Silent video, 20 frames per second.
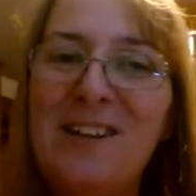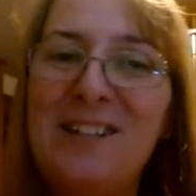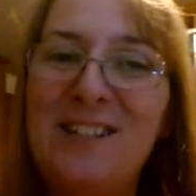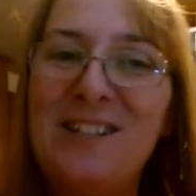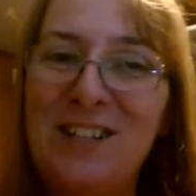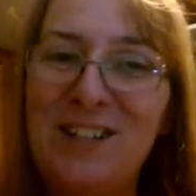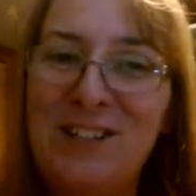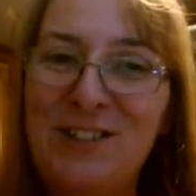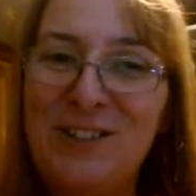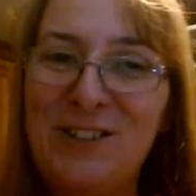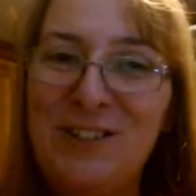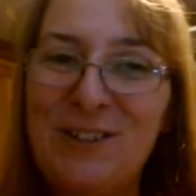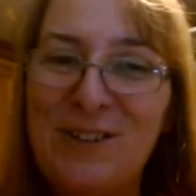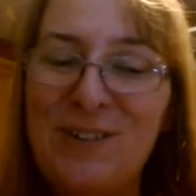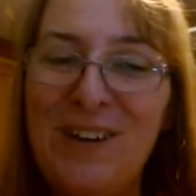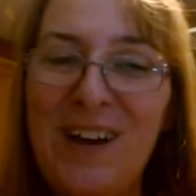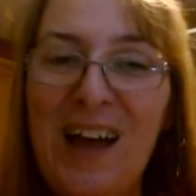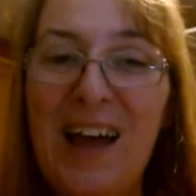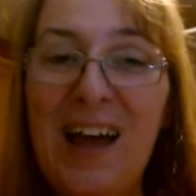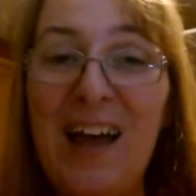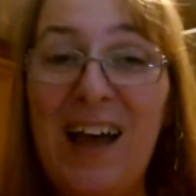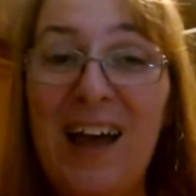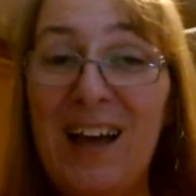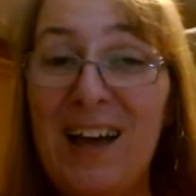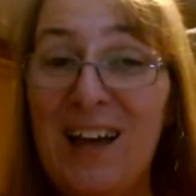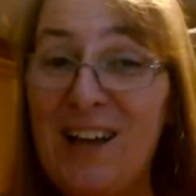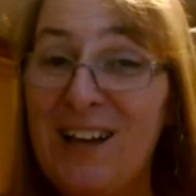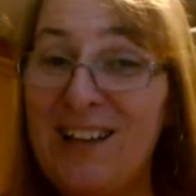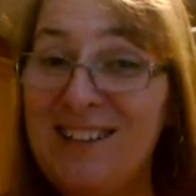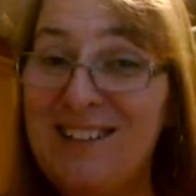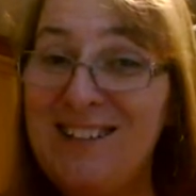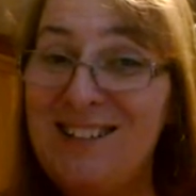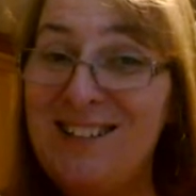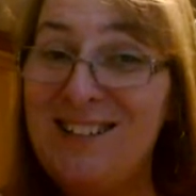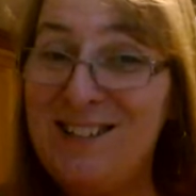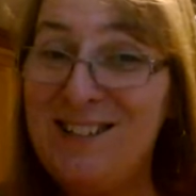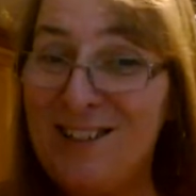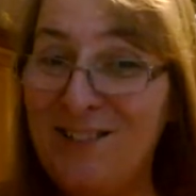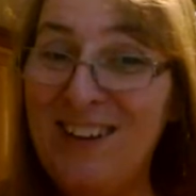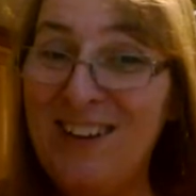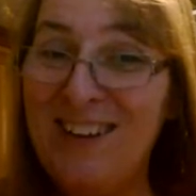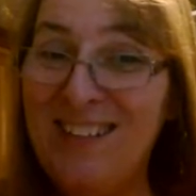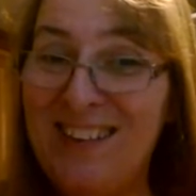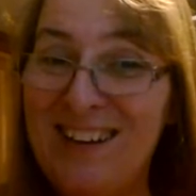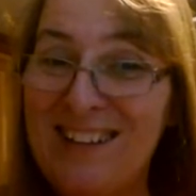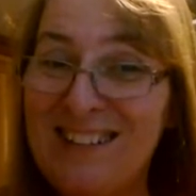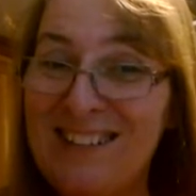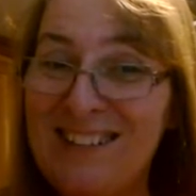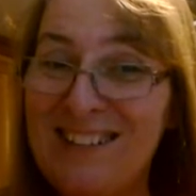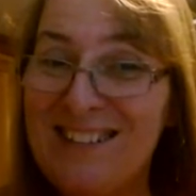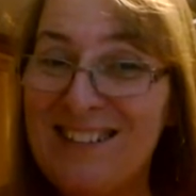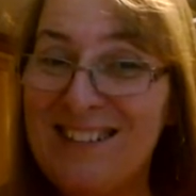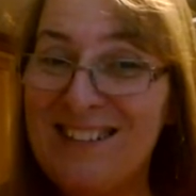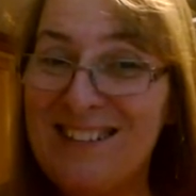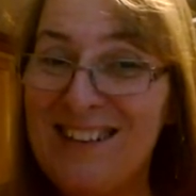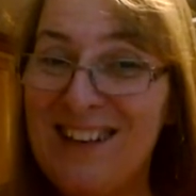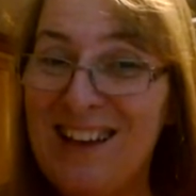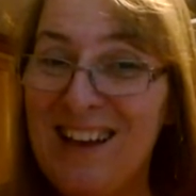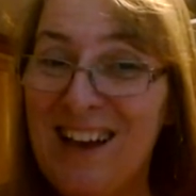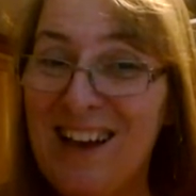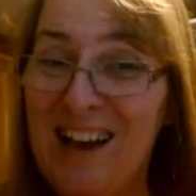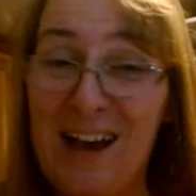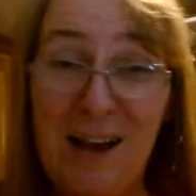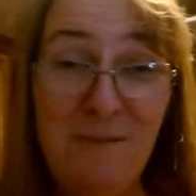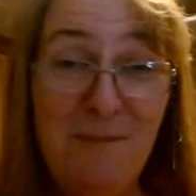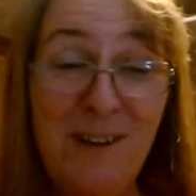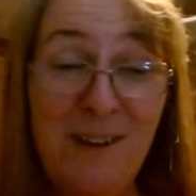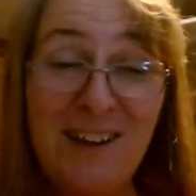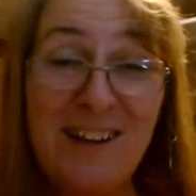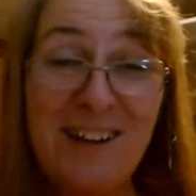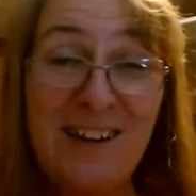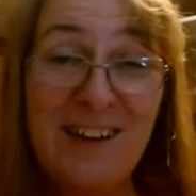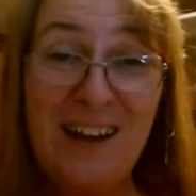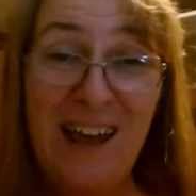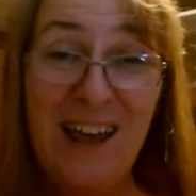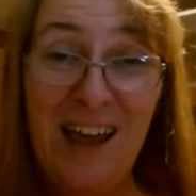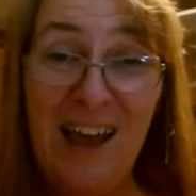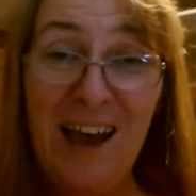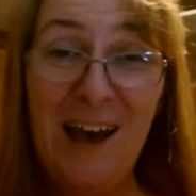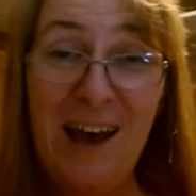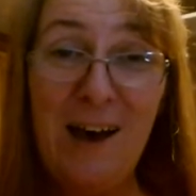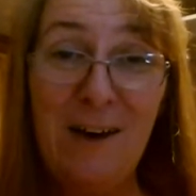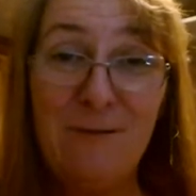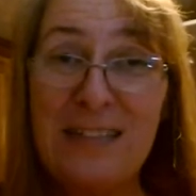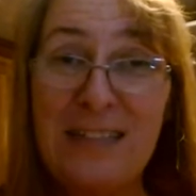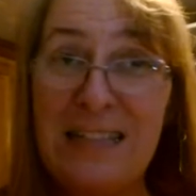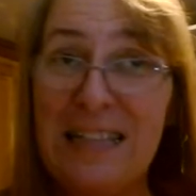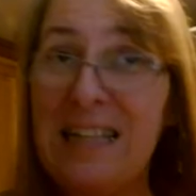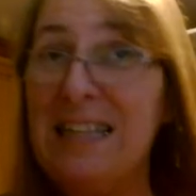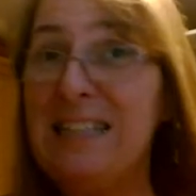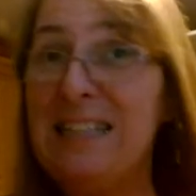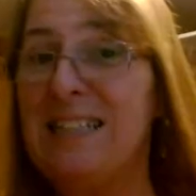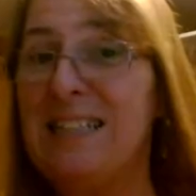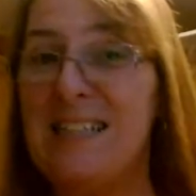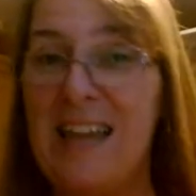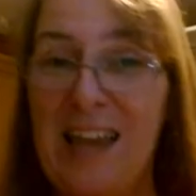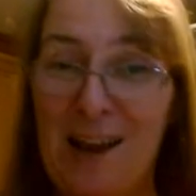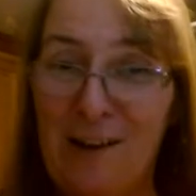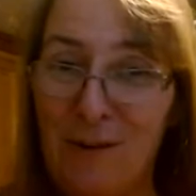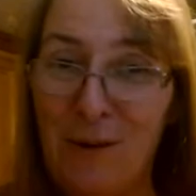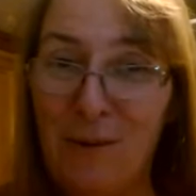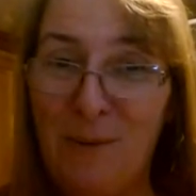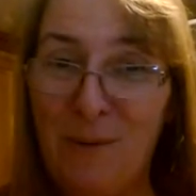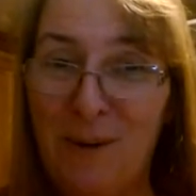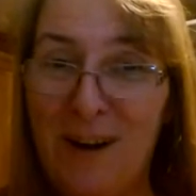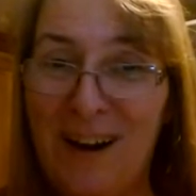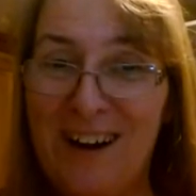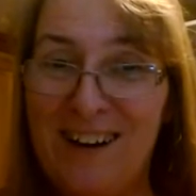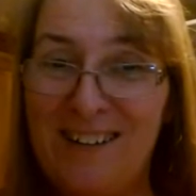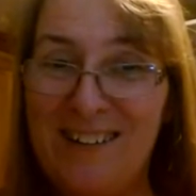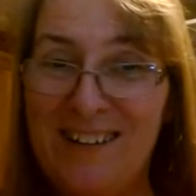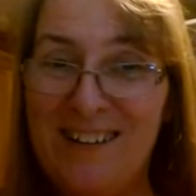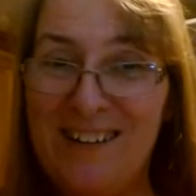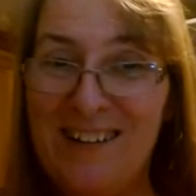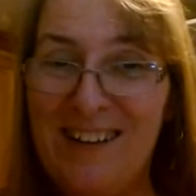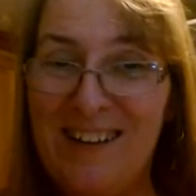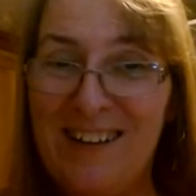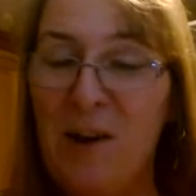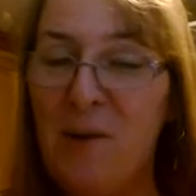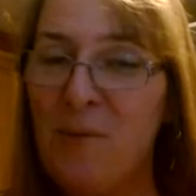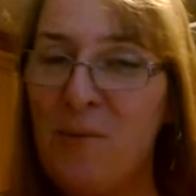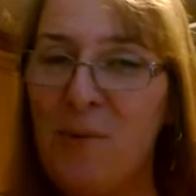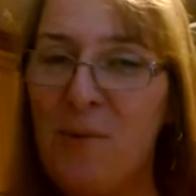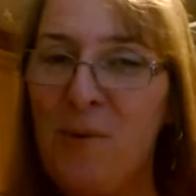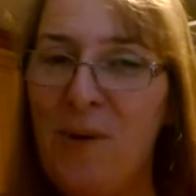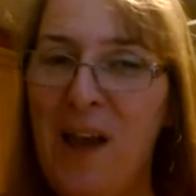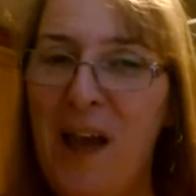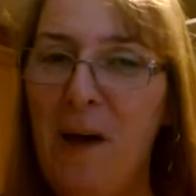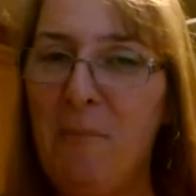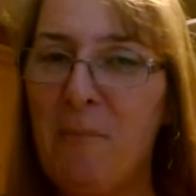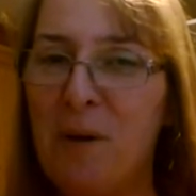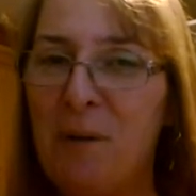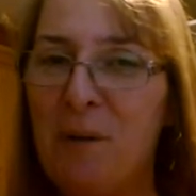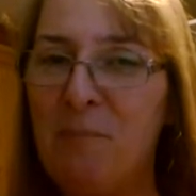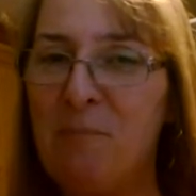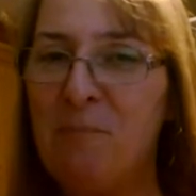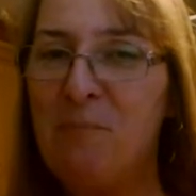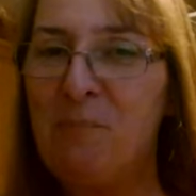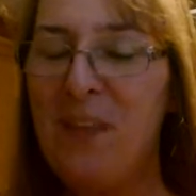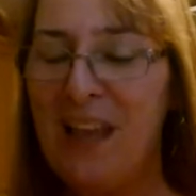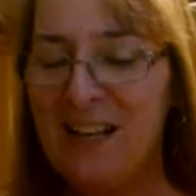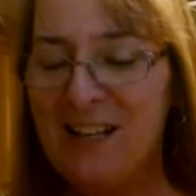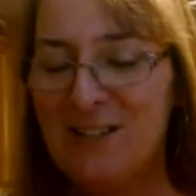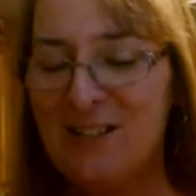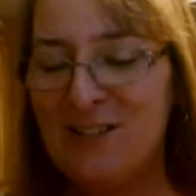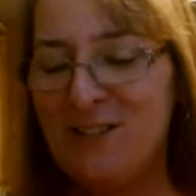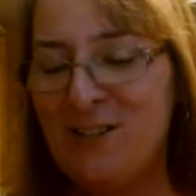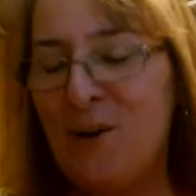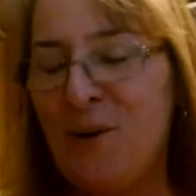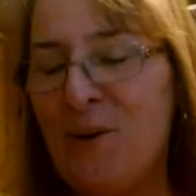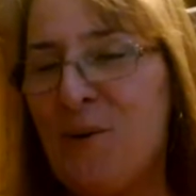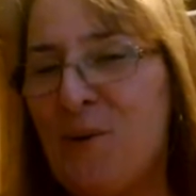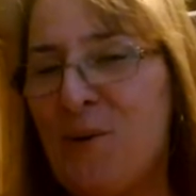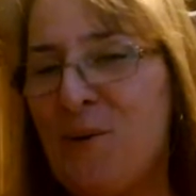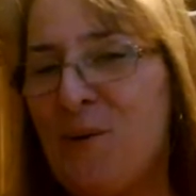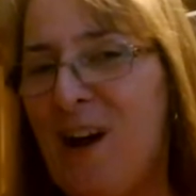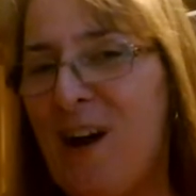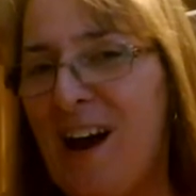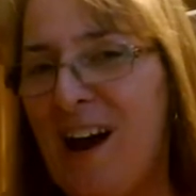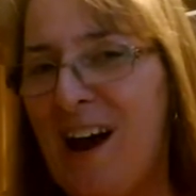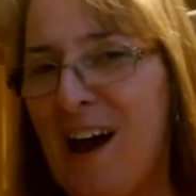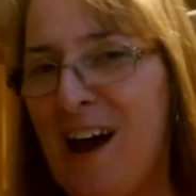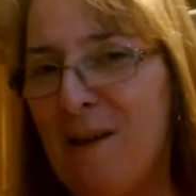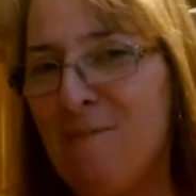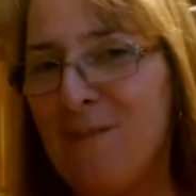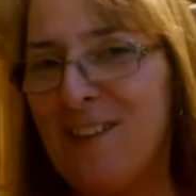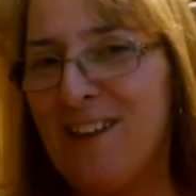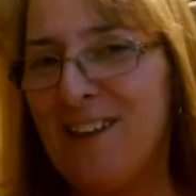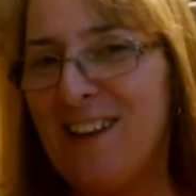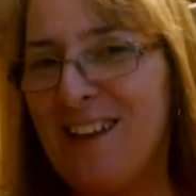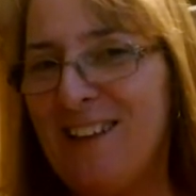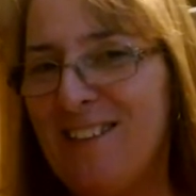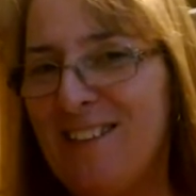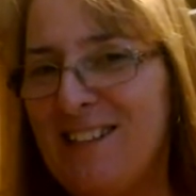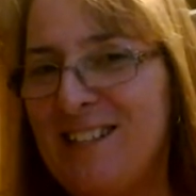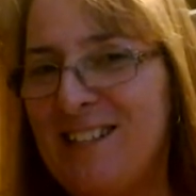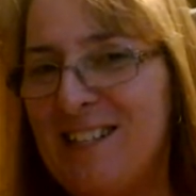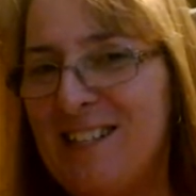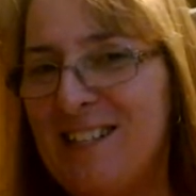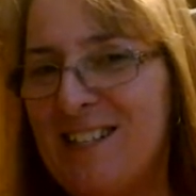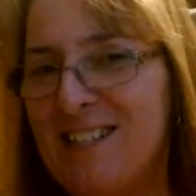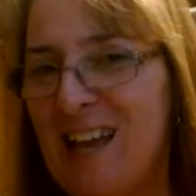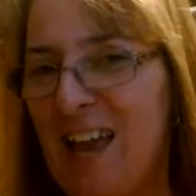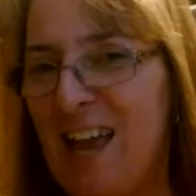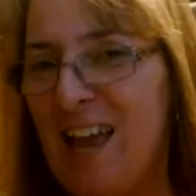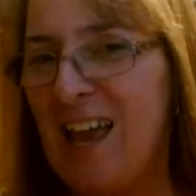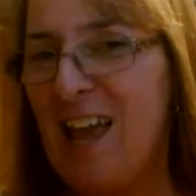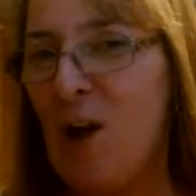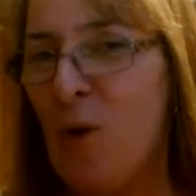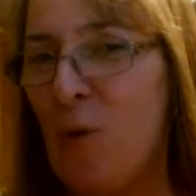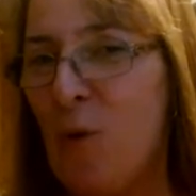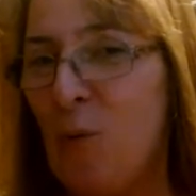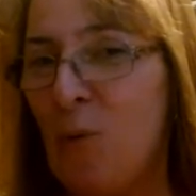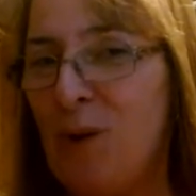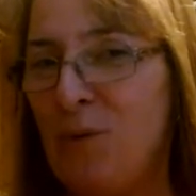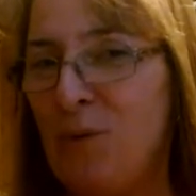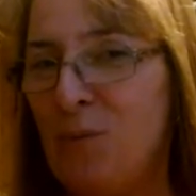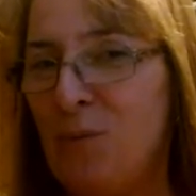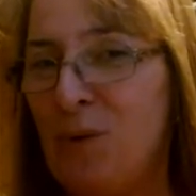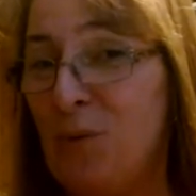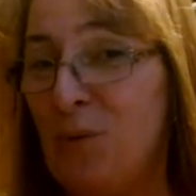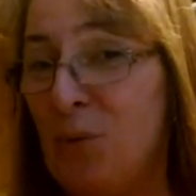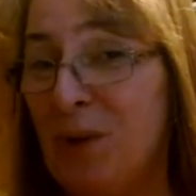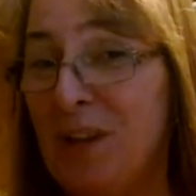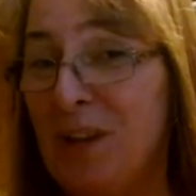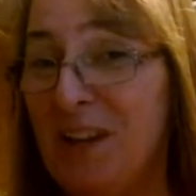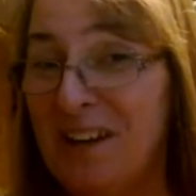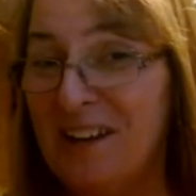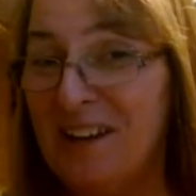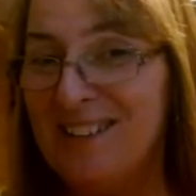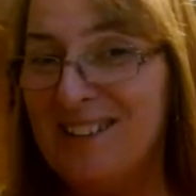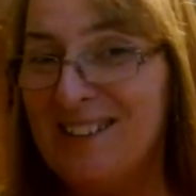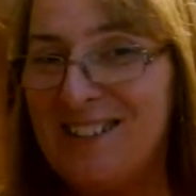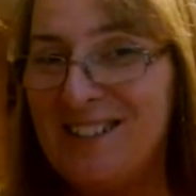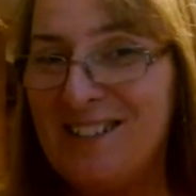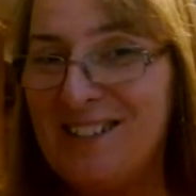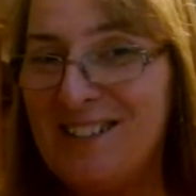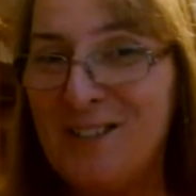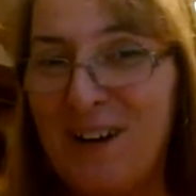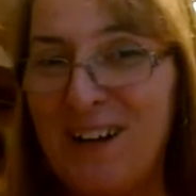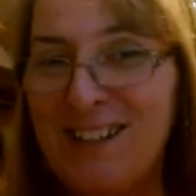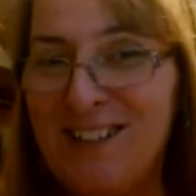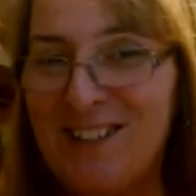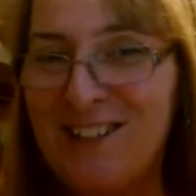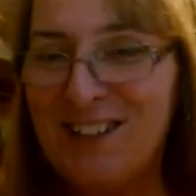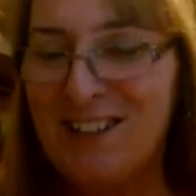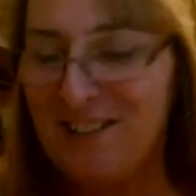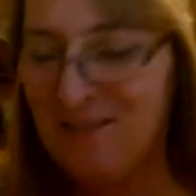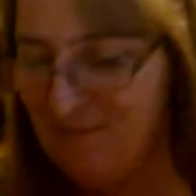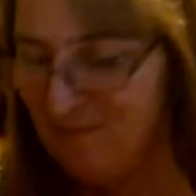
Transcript: tissue doing this i'm not going to have lint everywhere won't happen so i'm thinking this is a win-win-win situation